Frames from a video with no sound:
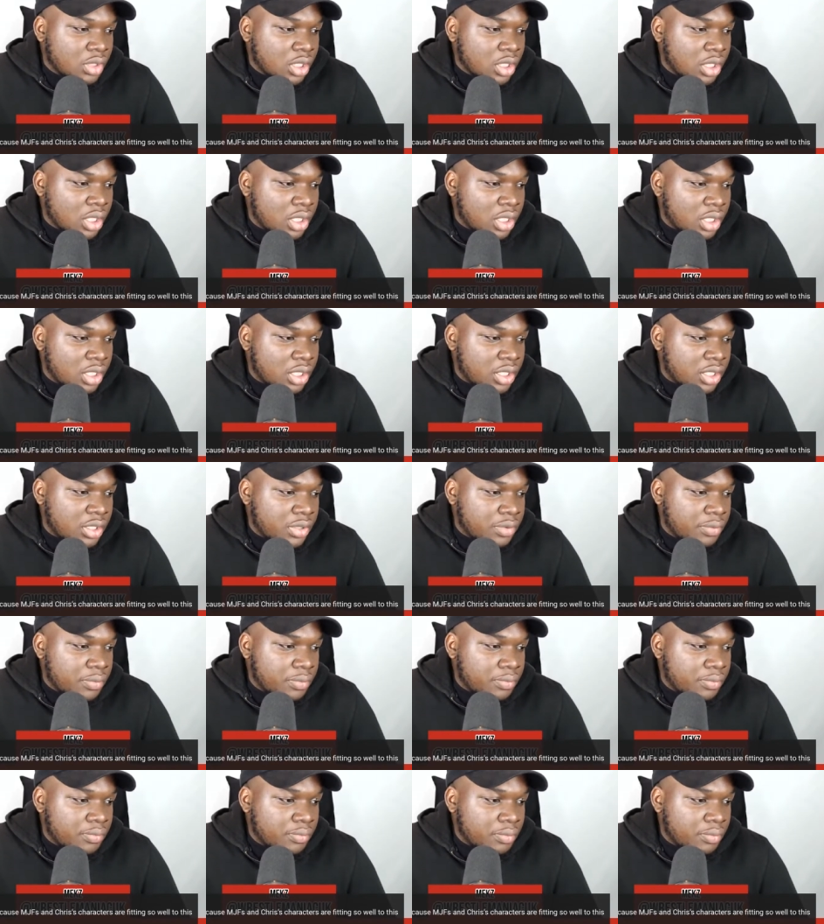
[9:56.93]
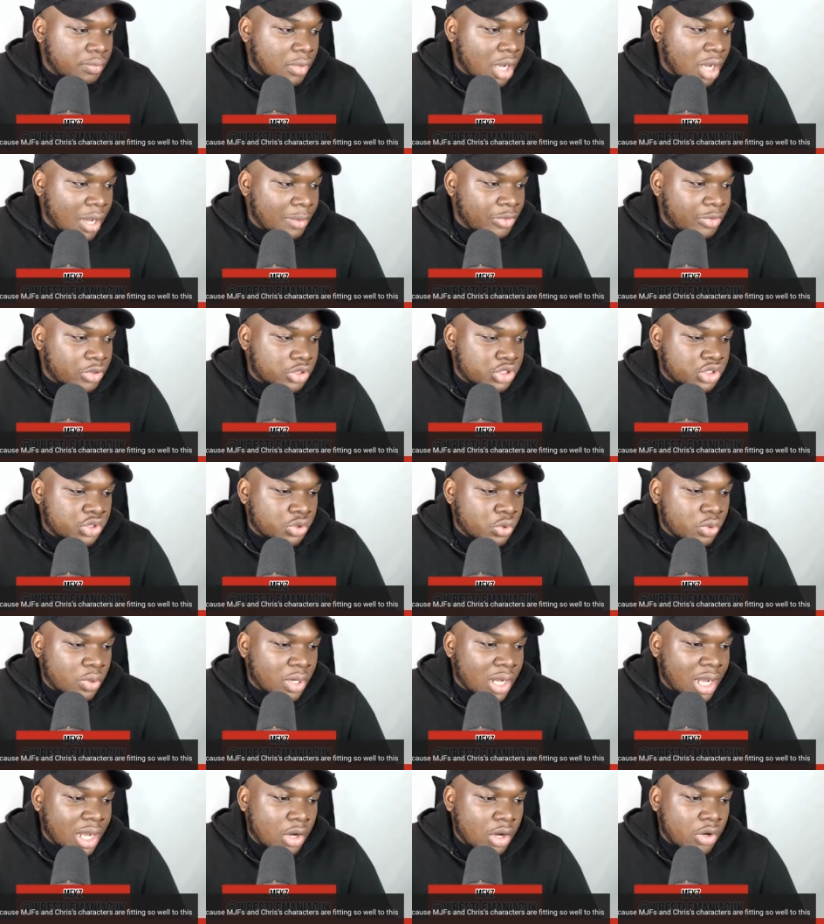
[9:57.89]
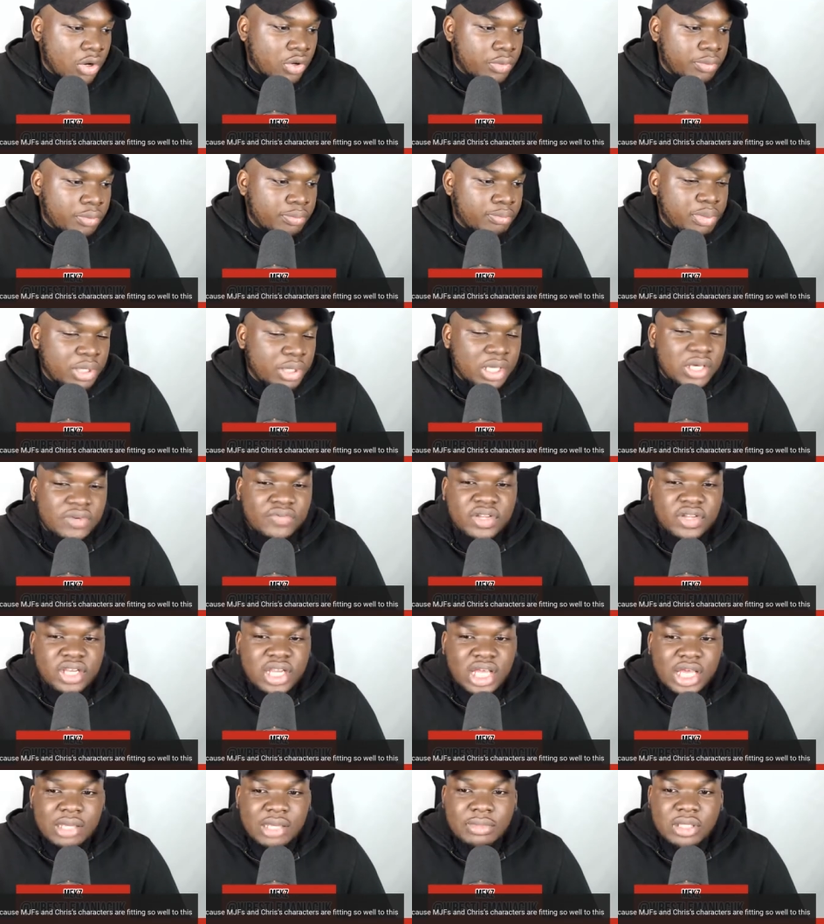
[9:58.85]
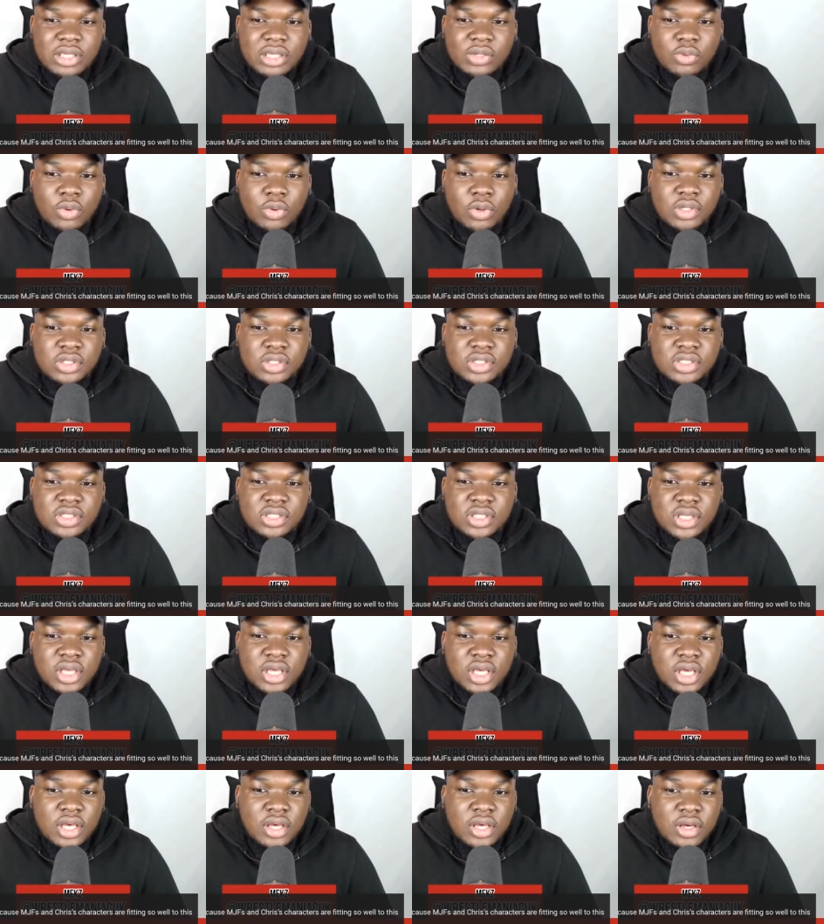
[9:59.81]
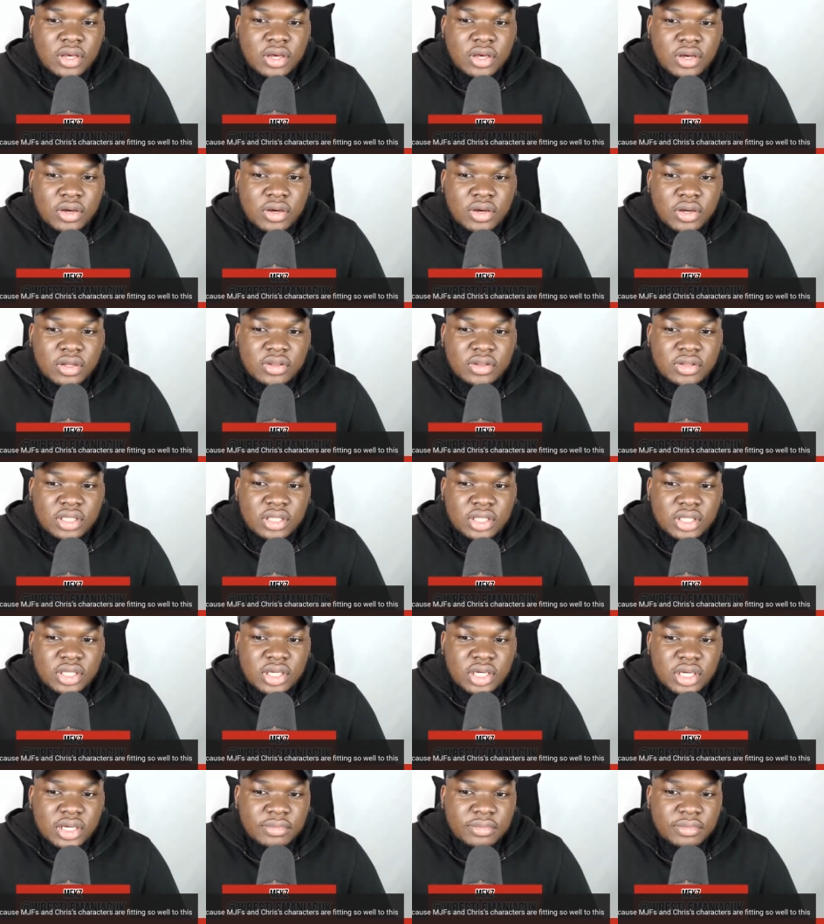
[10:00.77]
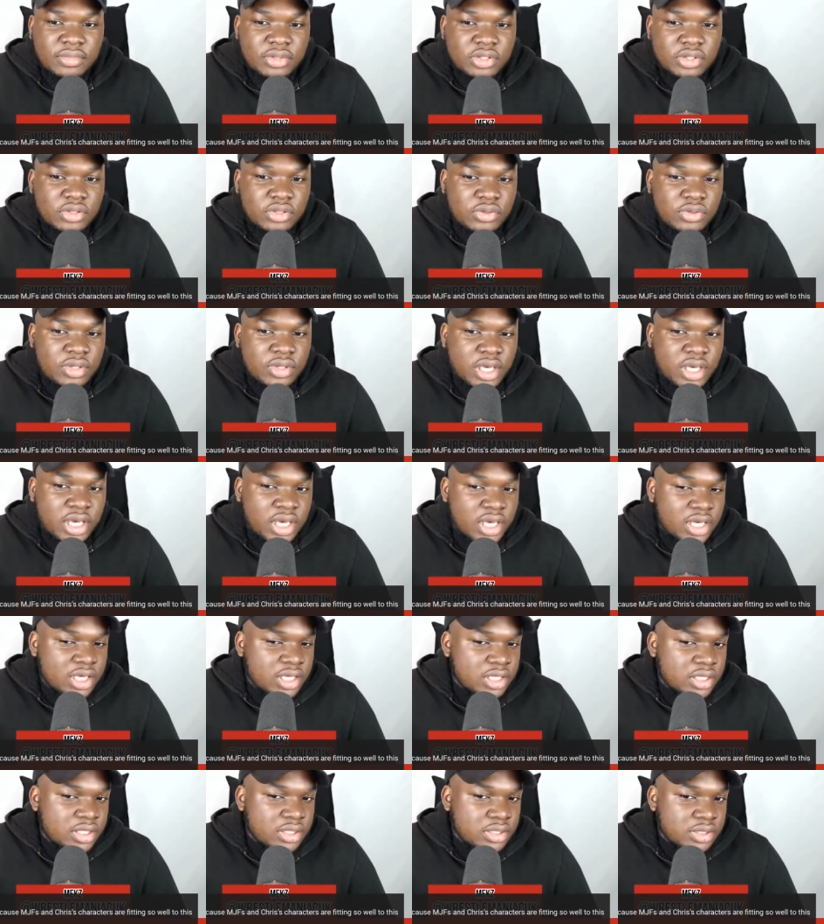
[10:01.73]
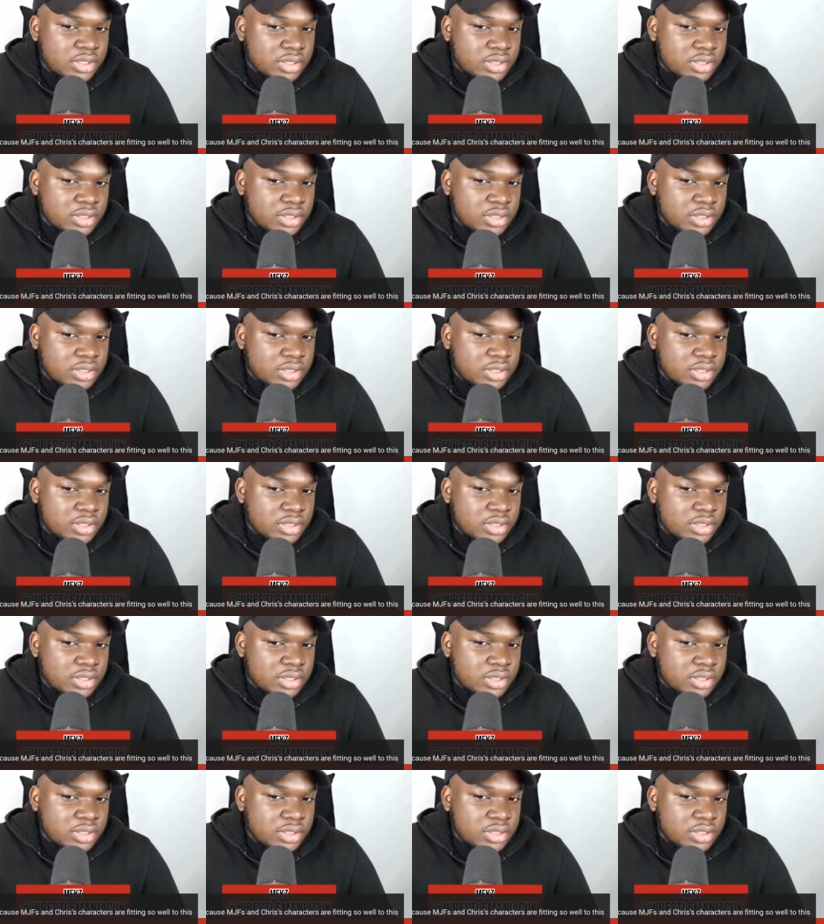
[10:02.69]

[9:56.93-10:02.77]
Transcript: I'm not sure how big of a name he was on the